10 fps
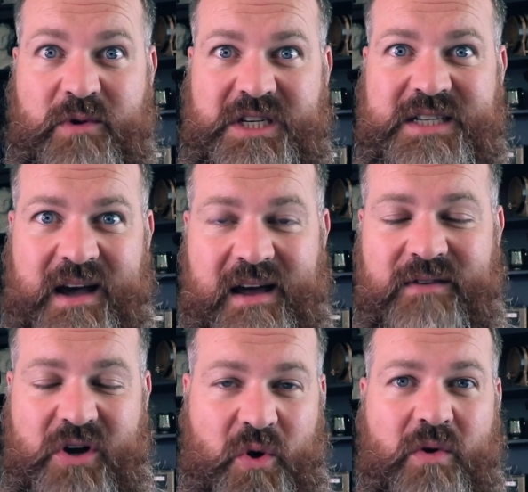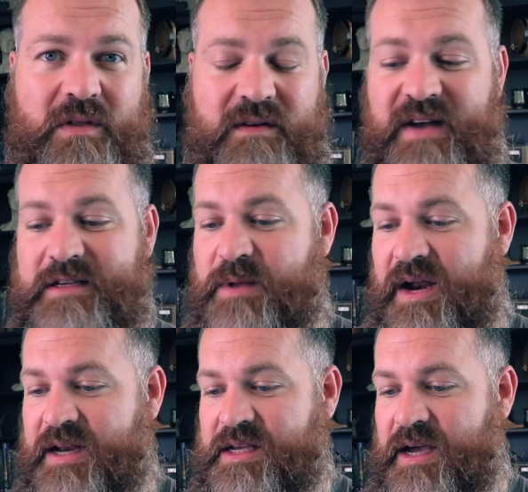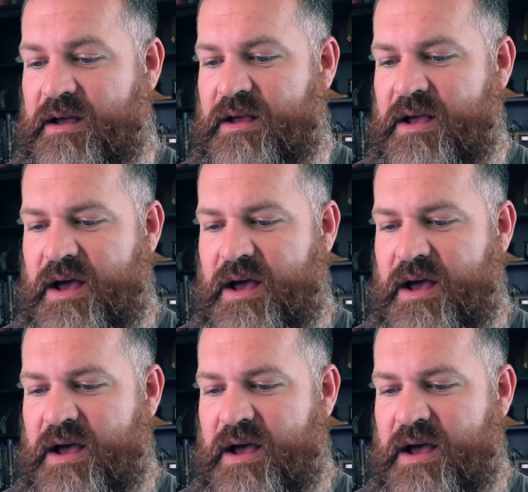which is kind of a cool investment idea.